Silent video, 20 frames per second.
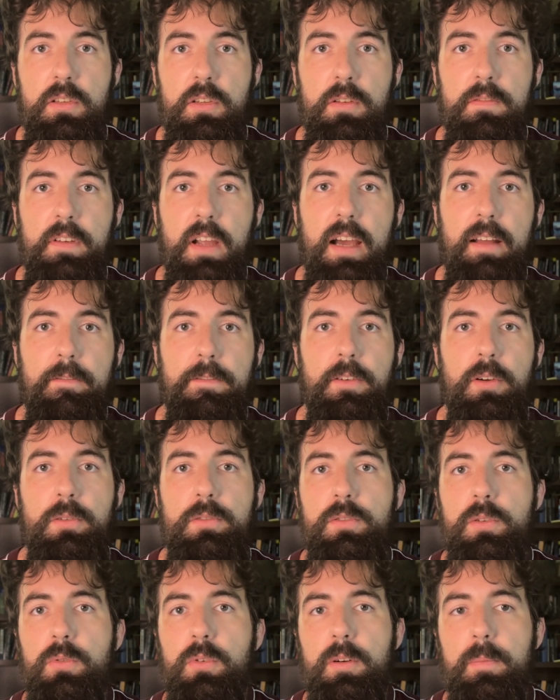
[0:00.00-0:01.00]
You've got
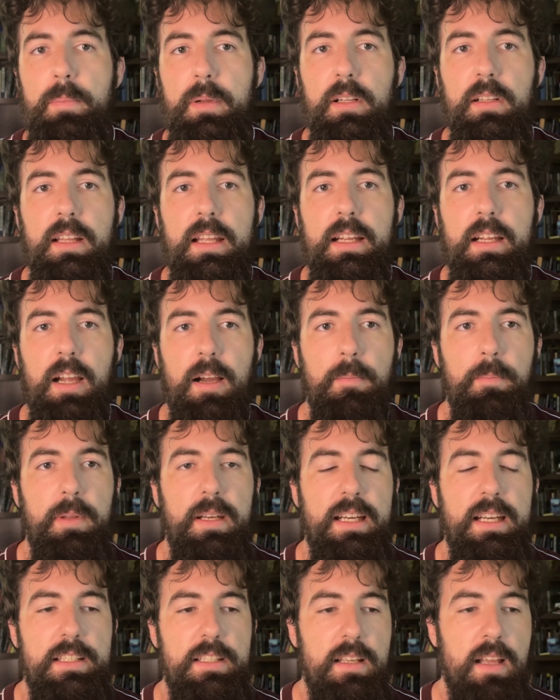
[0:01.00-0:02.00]
folks who are building
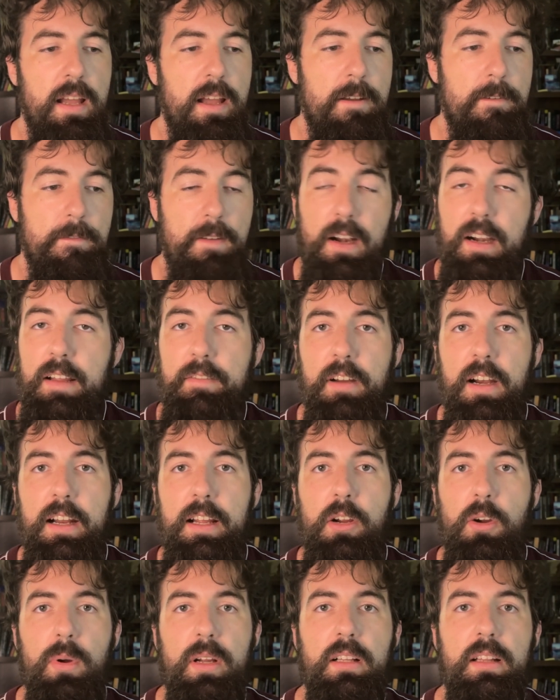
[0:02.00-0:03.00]
companies very, very
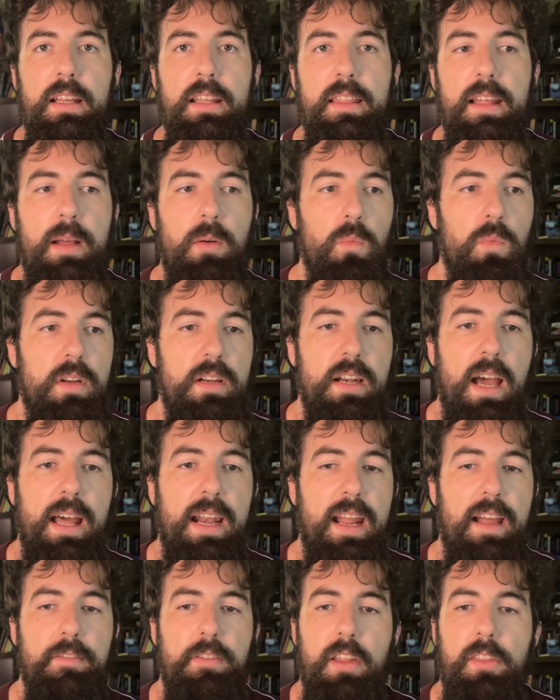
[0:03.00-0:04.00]
quickly that would
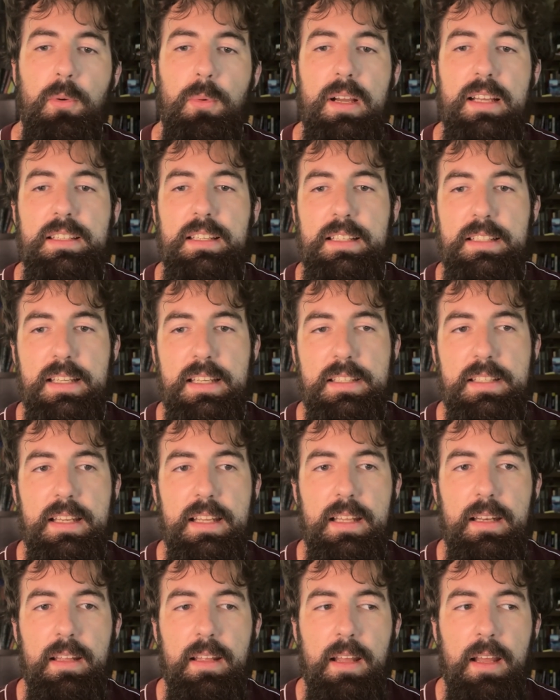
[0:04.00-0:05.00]
not have otherwise
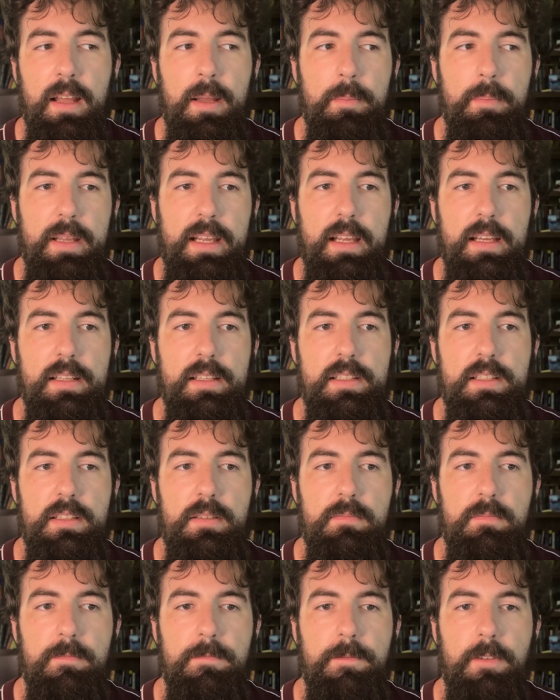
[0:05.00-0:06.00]
existed, because
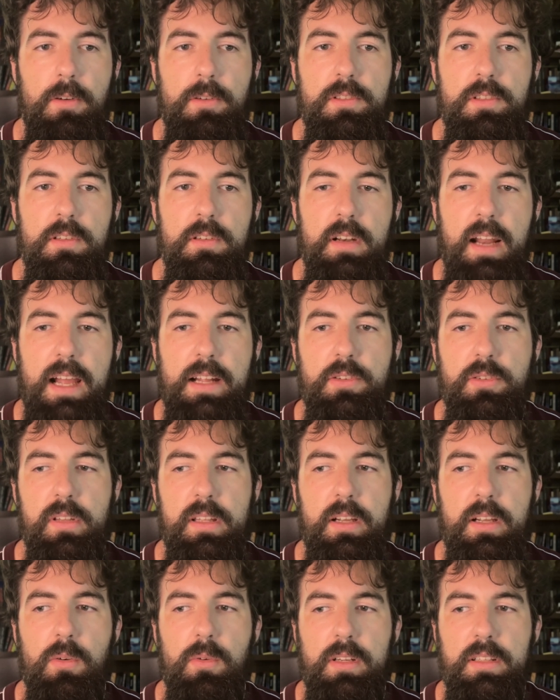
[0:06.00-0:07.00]
folks are
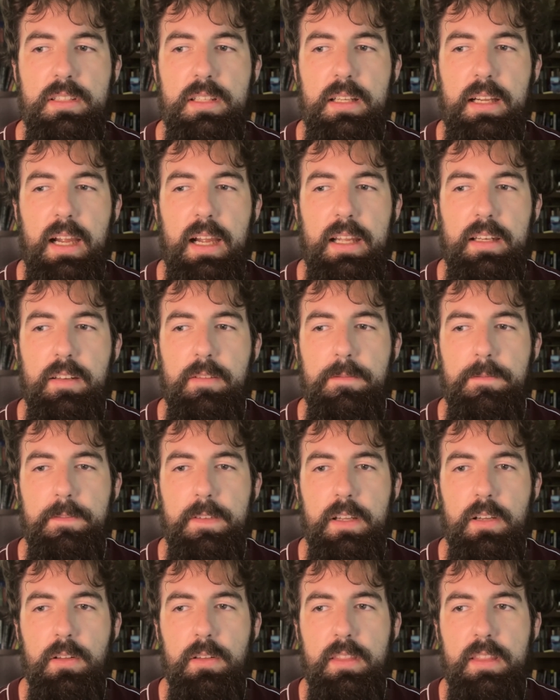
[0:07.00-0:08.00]
naturally going to kind of
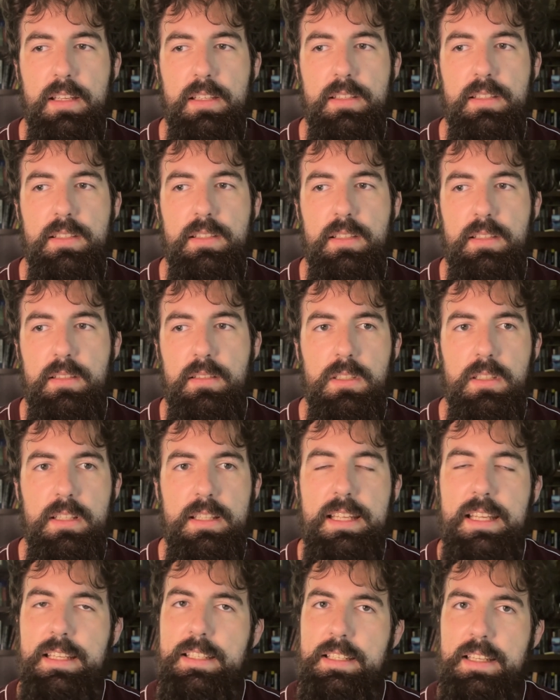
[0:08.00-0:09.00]
feel this
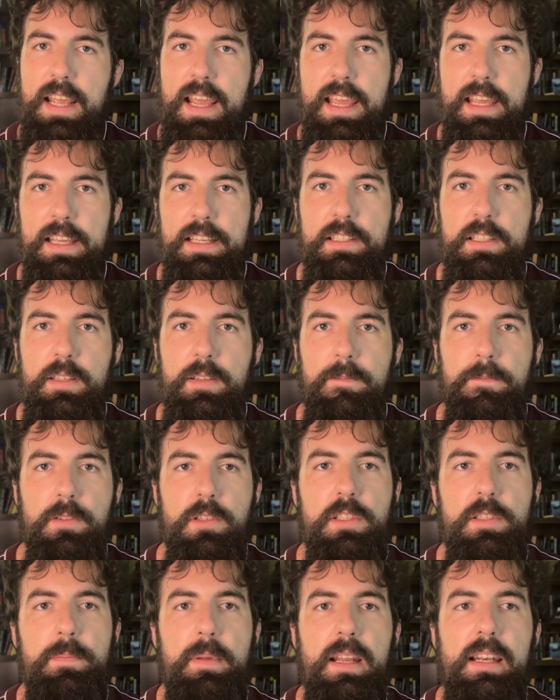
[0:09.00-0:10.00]
distaste for
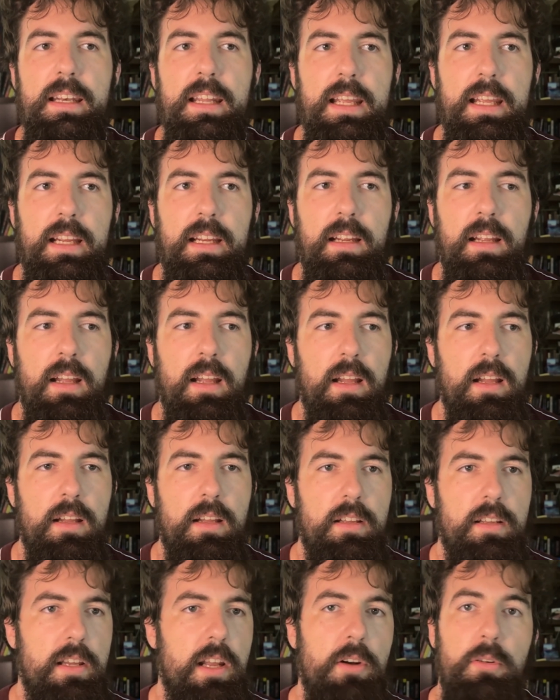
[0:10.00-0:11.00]
spending,
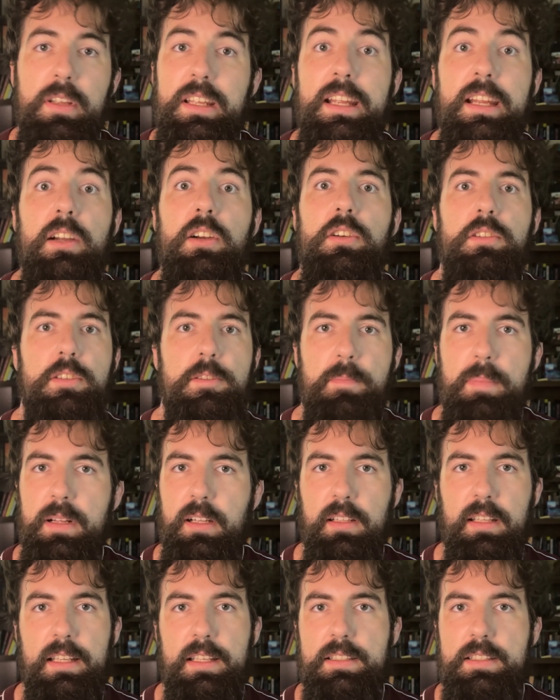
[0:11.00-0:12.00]
years
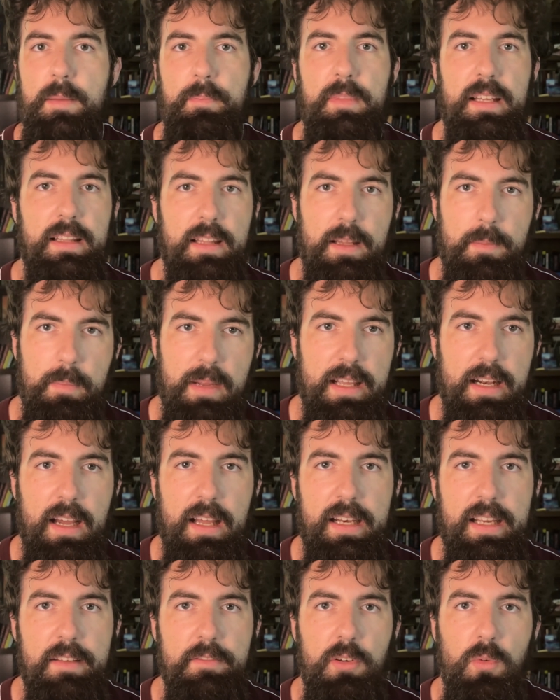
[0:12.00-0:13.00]
building something that may
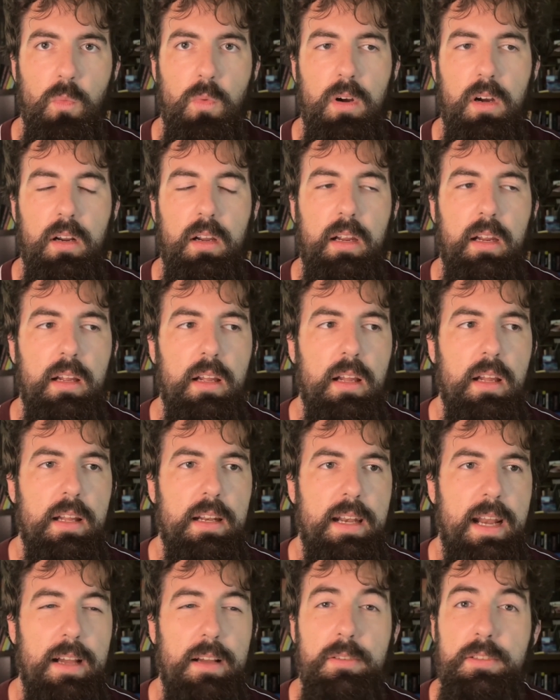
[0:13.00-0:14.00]
not even work.
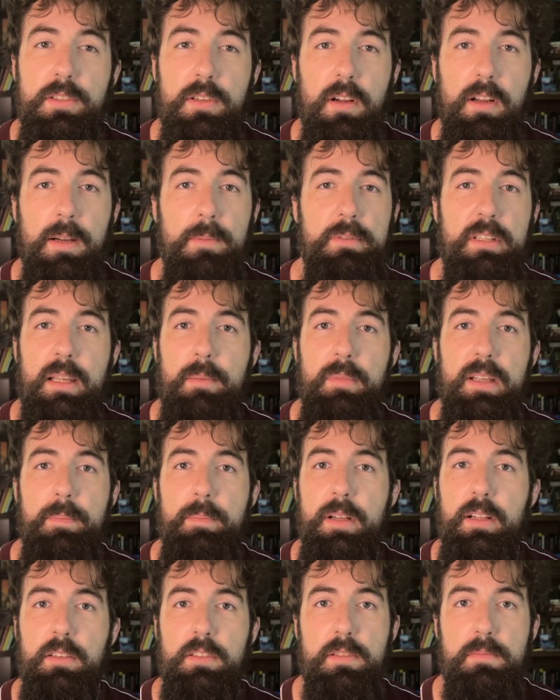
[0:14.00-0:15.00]
Now startups can be
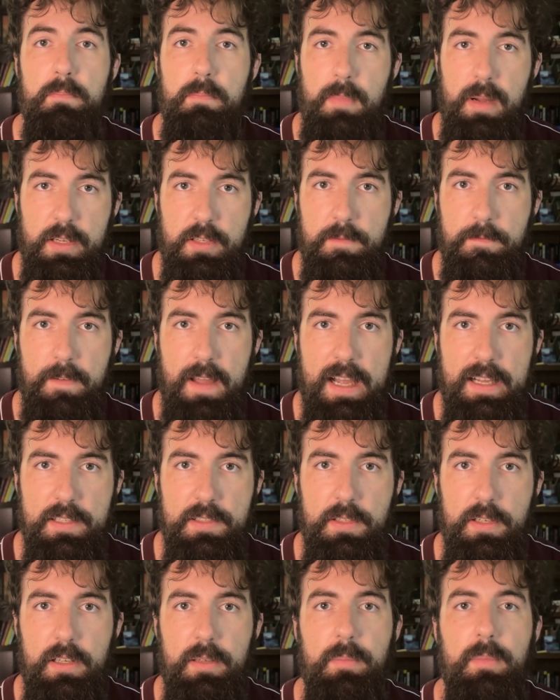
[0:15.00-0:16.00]
built much
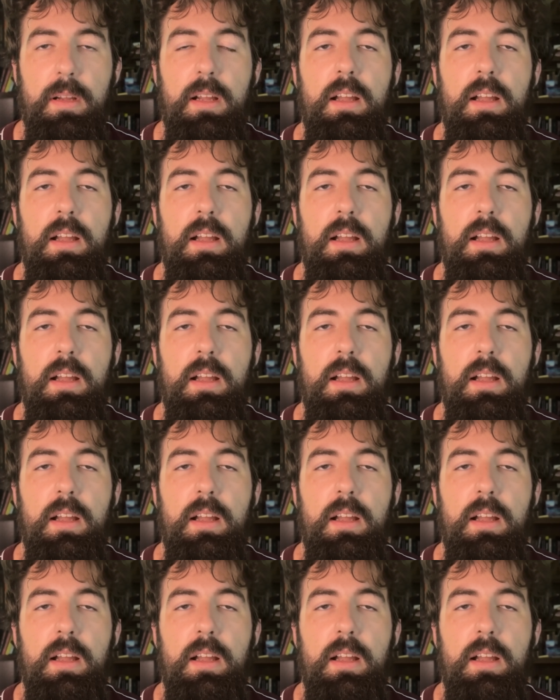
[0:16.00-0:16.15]
faster.